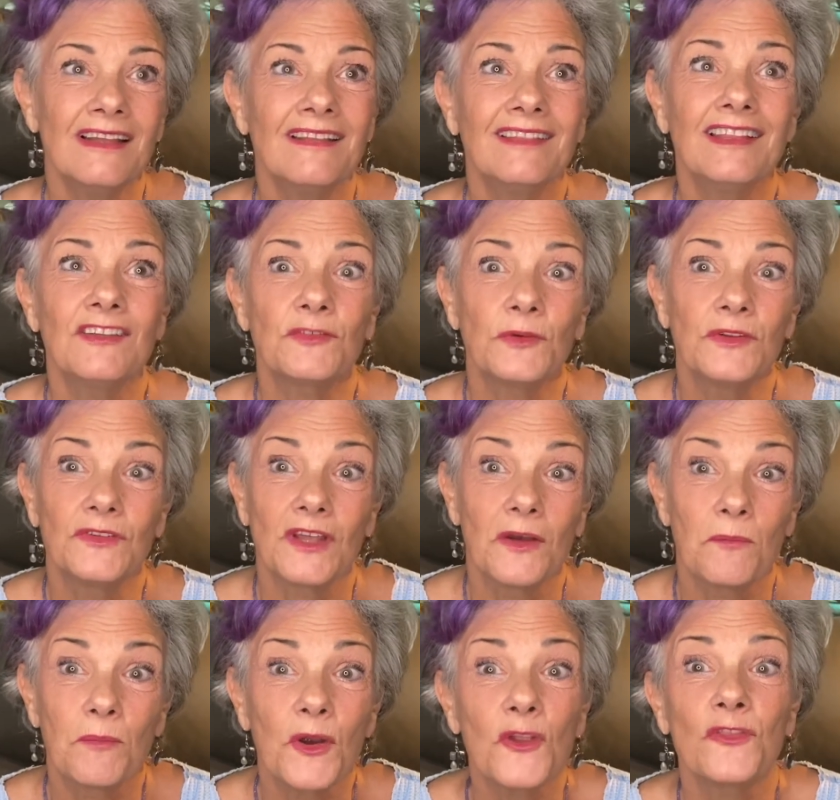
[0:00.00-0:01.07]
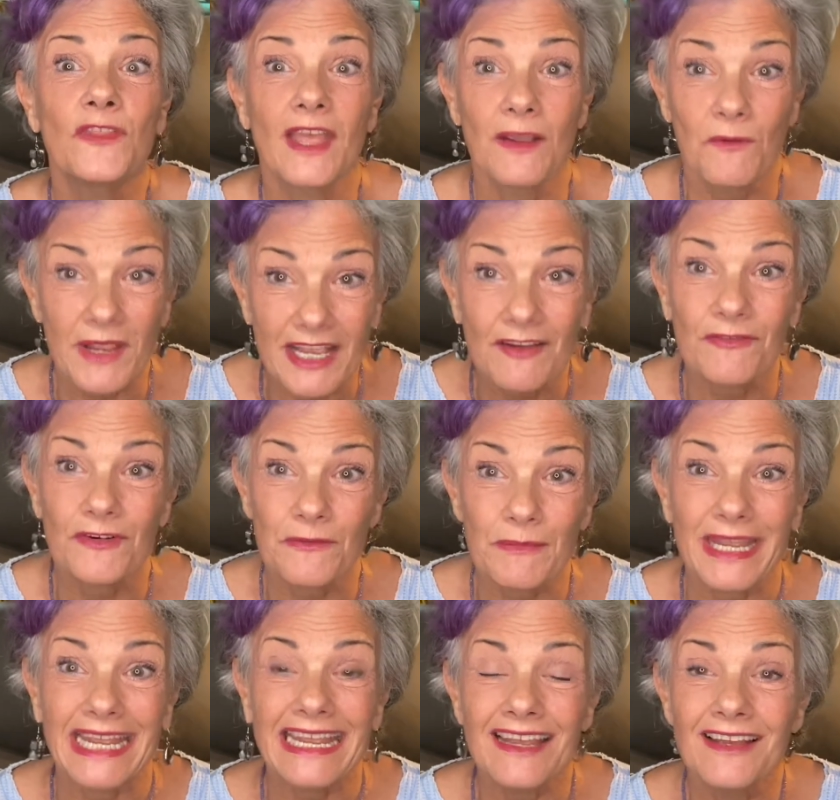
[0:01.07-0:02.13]
This was a birthday week for
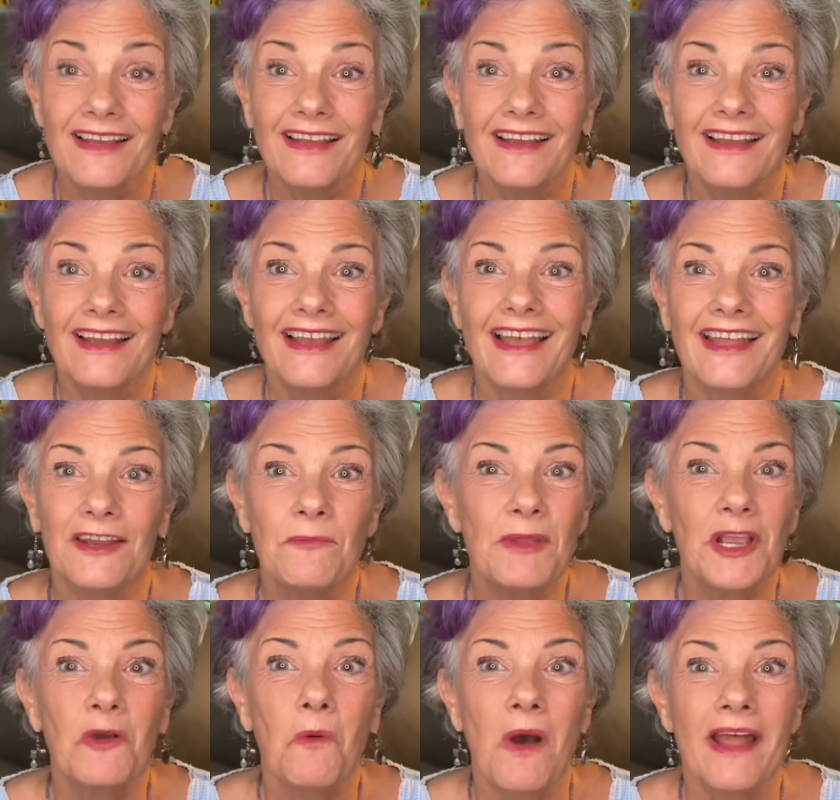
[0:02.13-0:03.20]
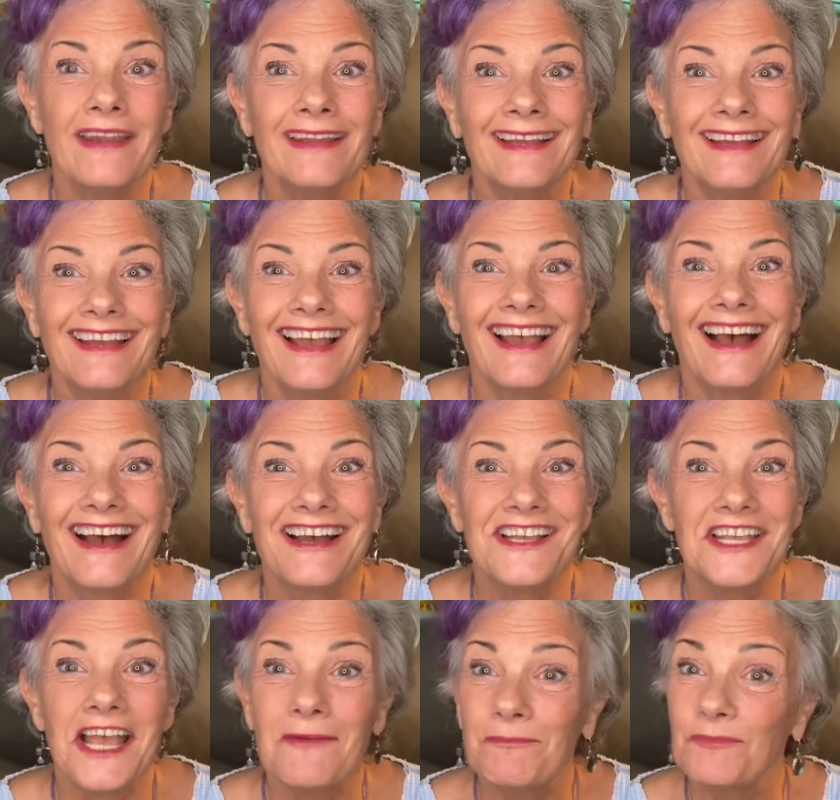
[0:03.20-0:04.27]
me and a big one.
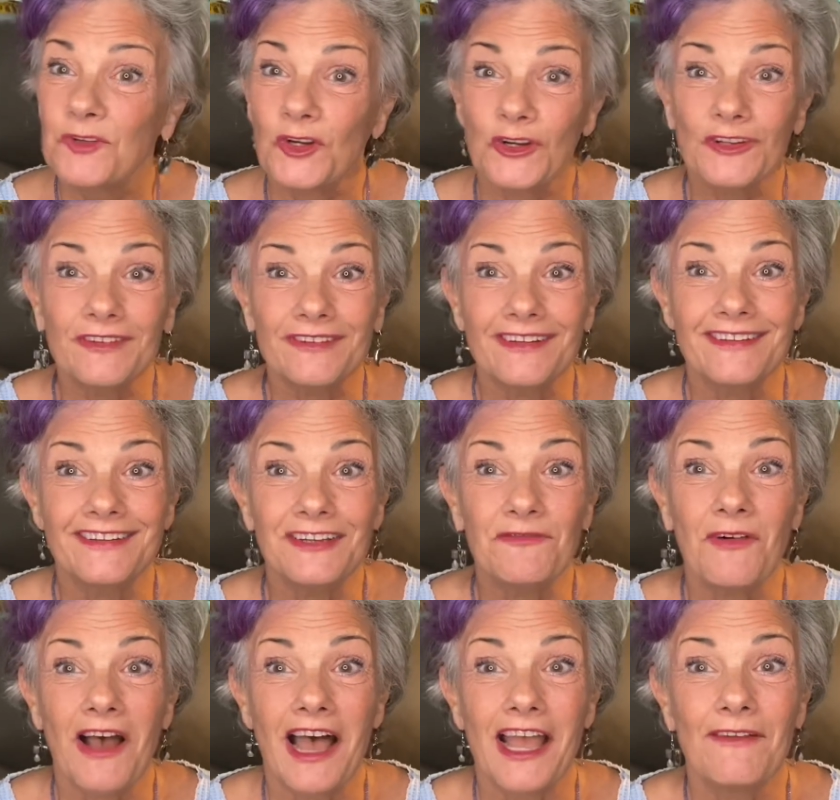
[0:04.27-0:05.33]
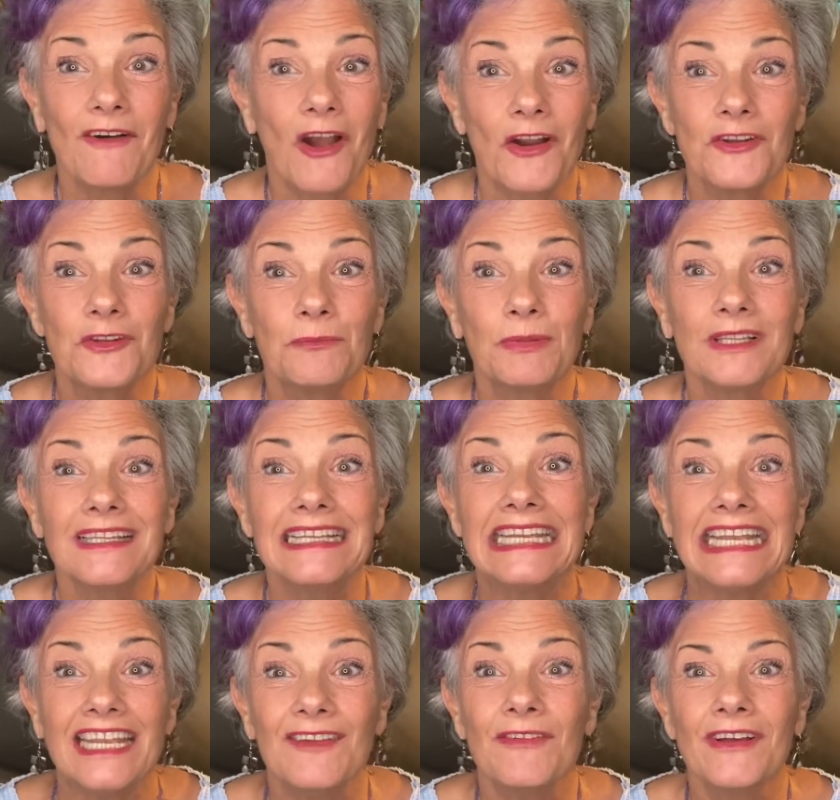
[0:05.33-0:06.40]
Turned 65, hard to
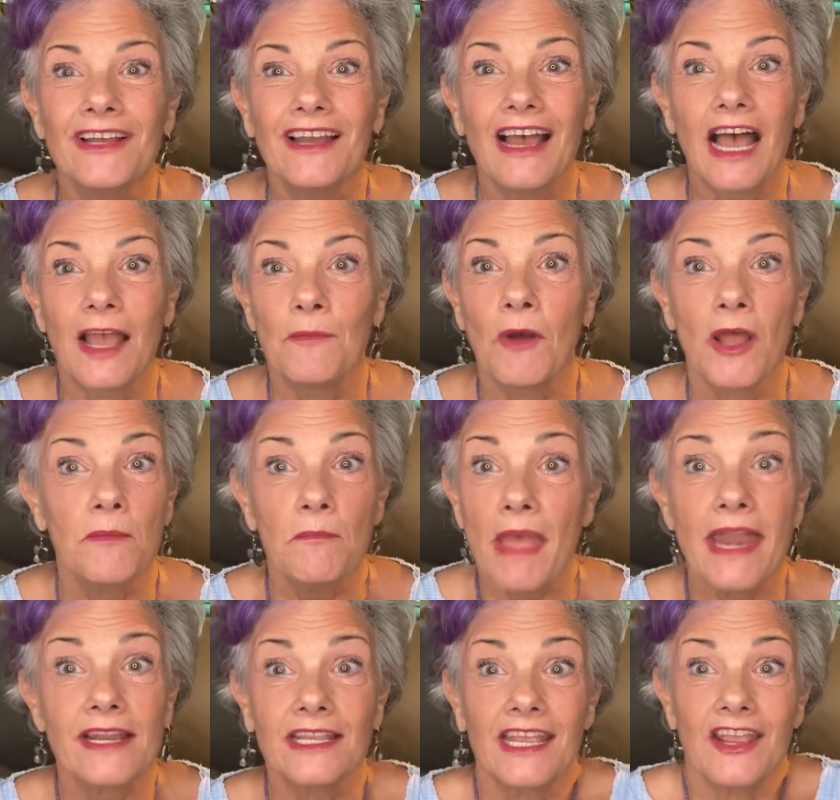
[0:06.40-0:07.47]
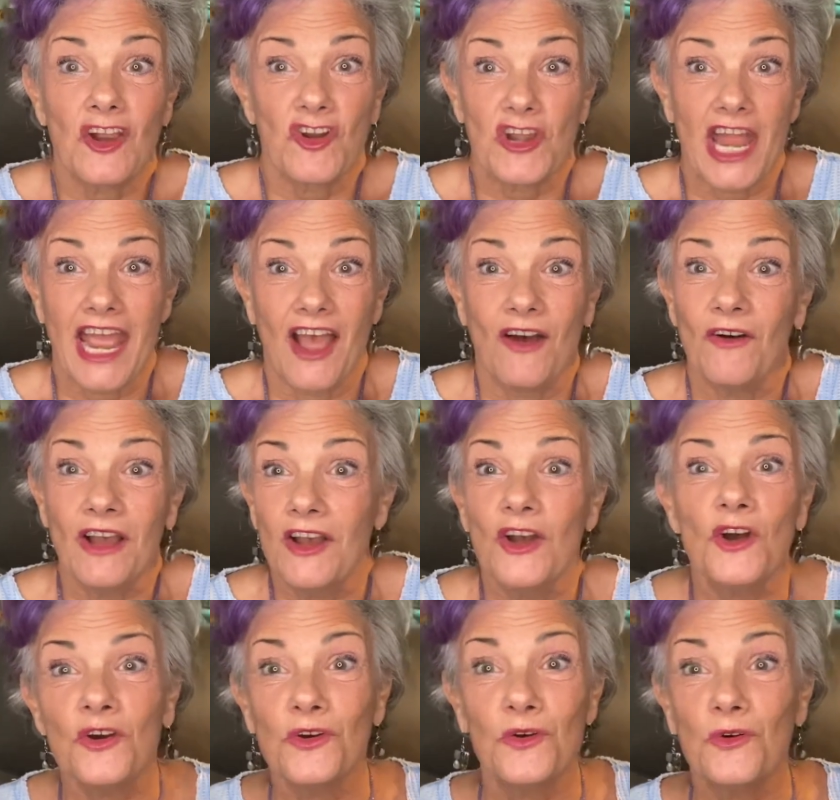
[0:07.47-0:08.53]
believe. I'm on Medicare now.
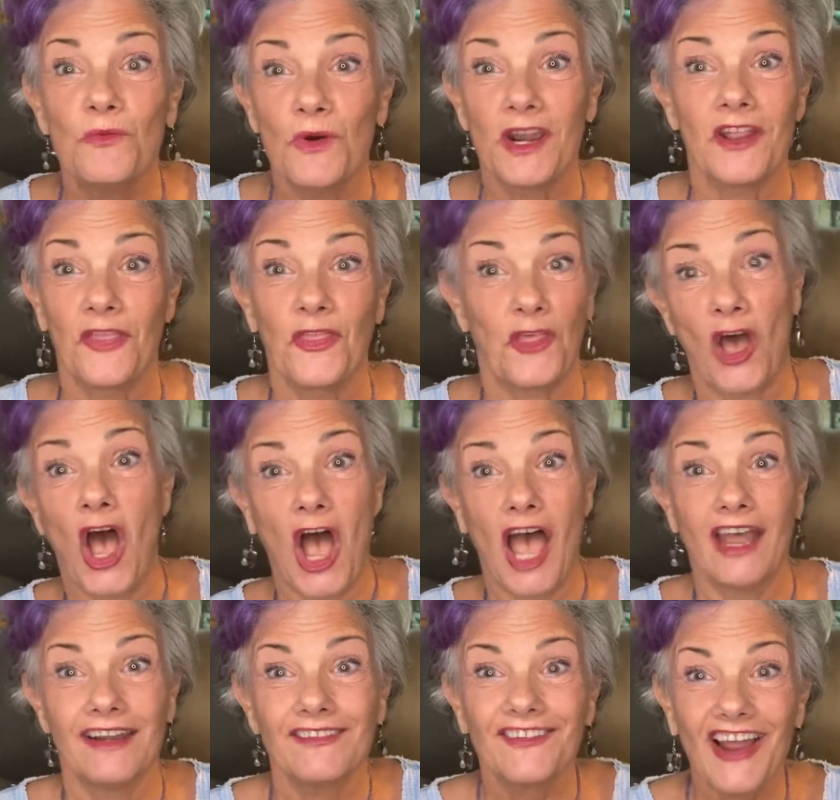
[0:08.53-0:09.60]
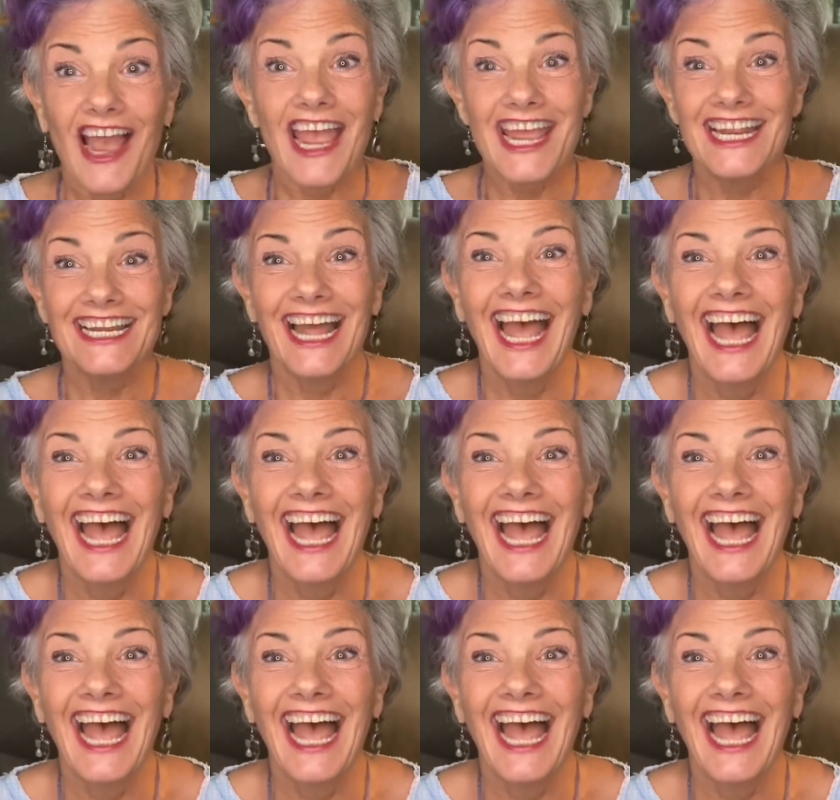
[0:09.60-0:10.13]
Who would have thought, right?